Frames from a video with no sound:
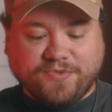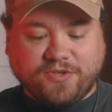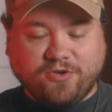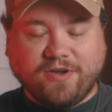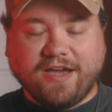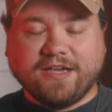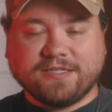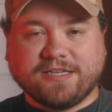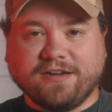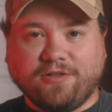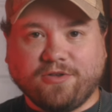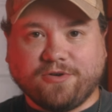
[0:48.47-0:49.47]
you guys
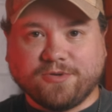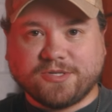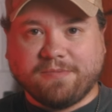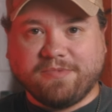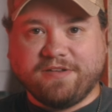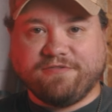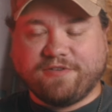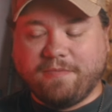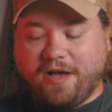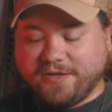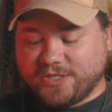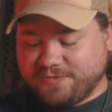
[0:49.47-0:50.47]
get a little something from
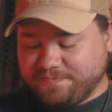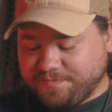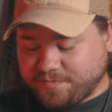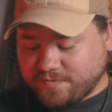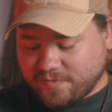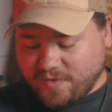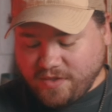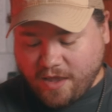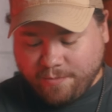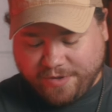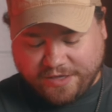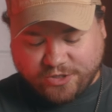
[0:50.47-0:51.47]
us.
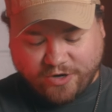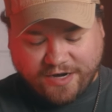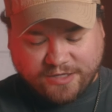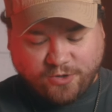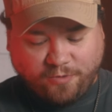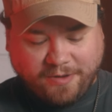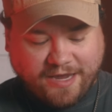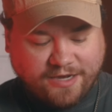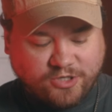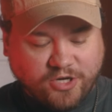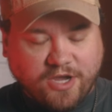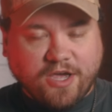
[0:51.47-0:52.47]
With the training tool
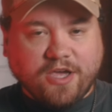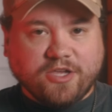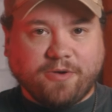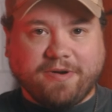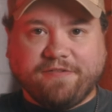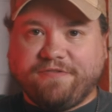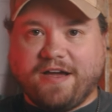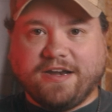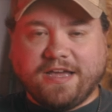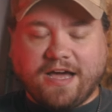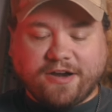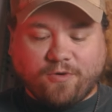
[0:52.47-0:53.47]
page, you'll be able to find
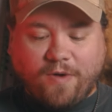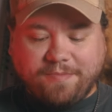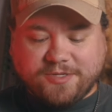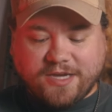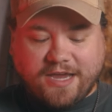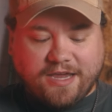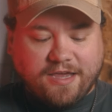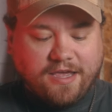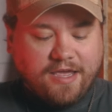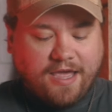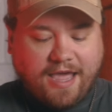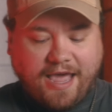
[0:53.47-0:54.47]
it on our website.
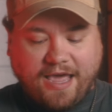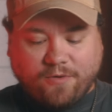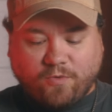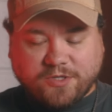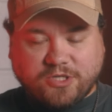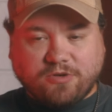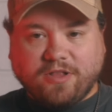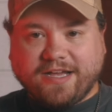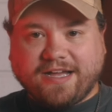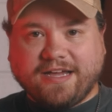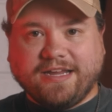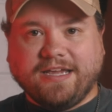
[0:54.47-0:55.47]
And once you
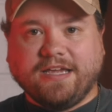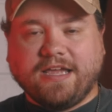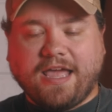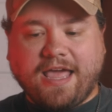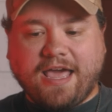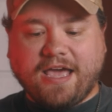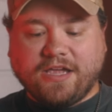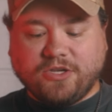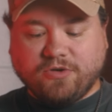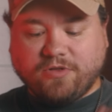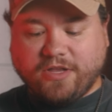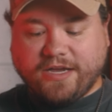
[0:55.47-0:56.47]
click on it and
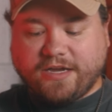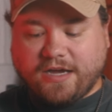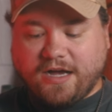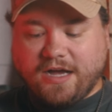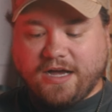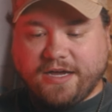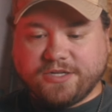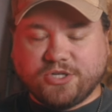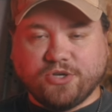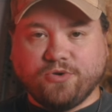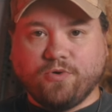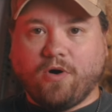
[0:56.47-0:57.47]
you click
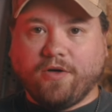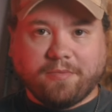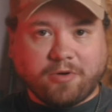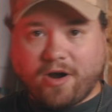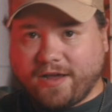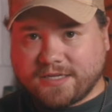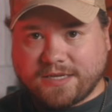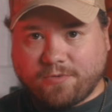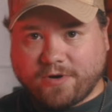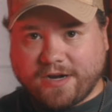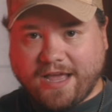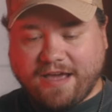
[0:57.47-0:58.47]
onto all the products that
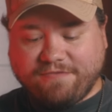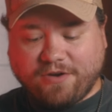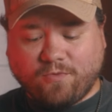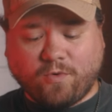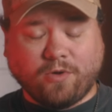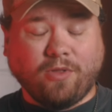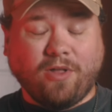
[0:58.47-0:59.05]
we're going to have there, we're